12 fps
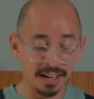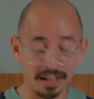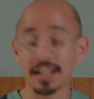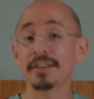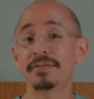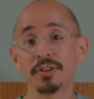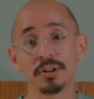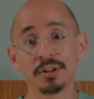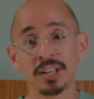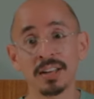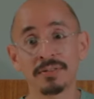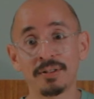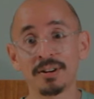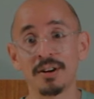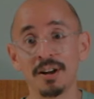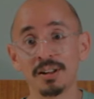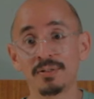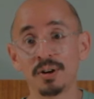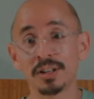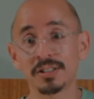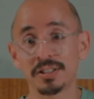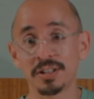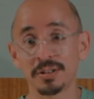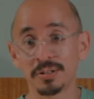If you're looking for an olive oil
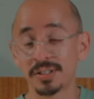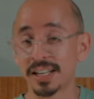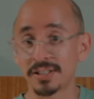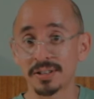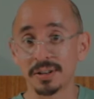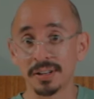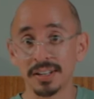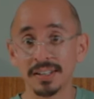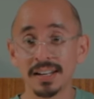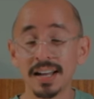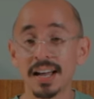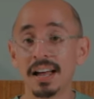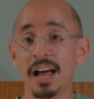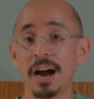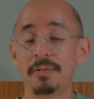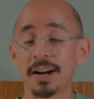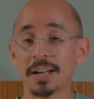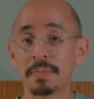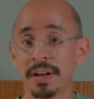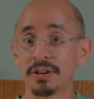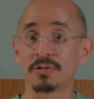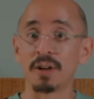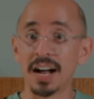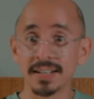to use that's good, I recommend
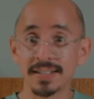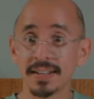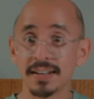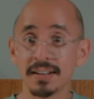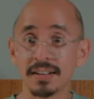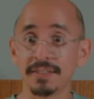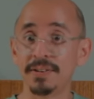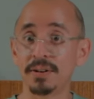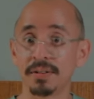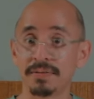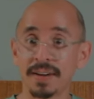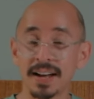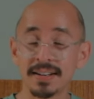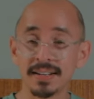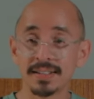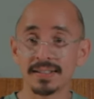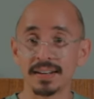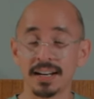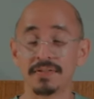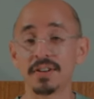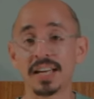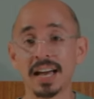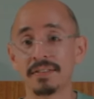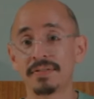Graza if you can find it, and if you
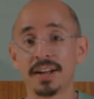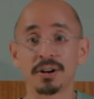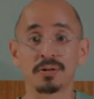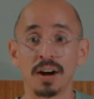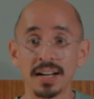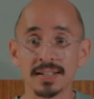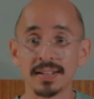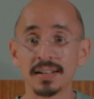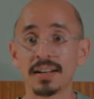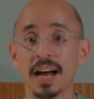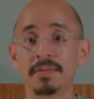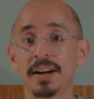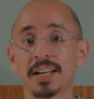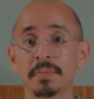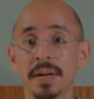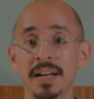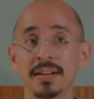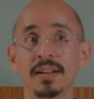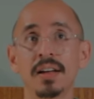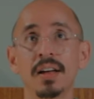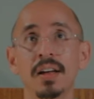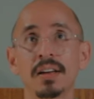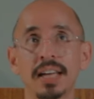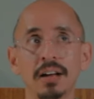can't find Graza, I recommend
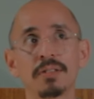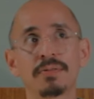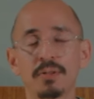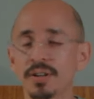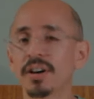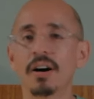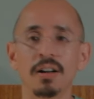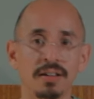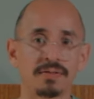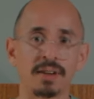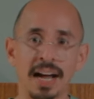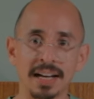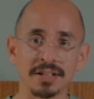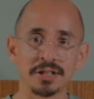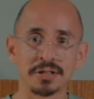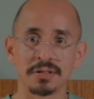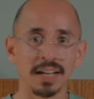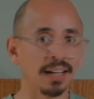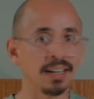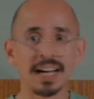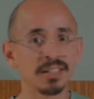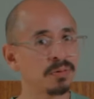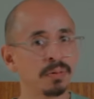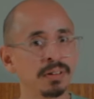California Olive Ranch. That
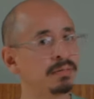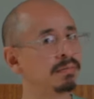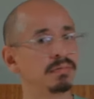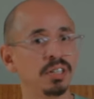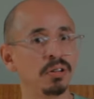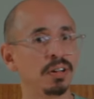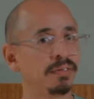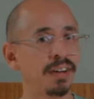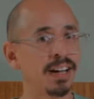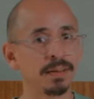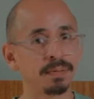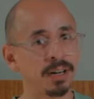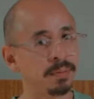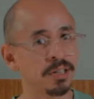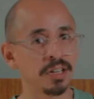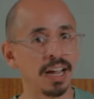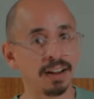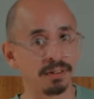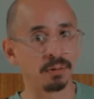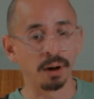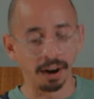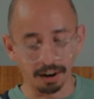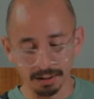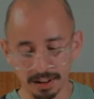last one, you can find it pretty much
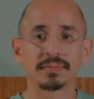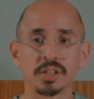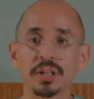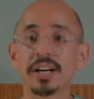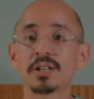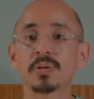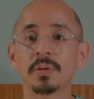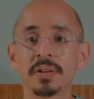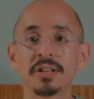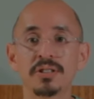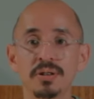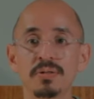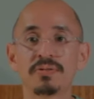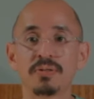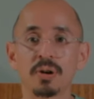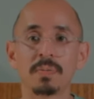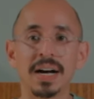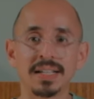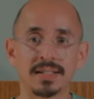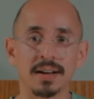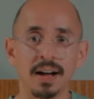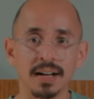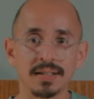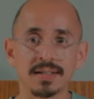everywhere. So here's what I'm gonna do for my
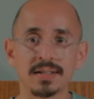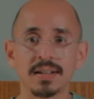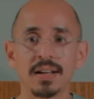sauce.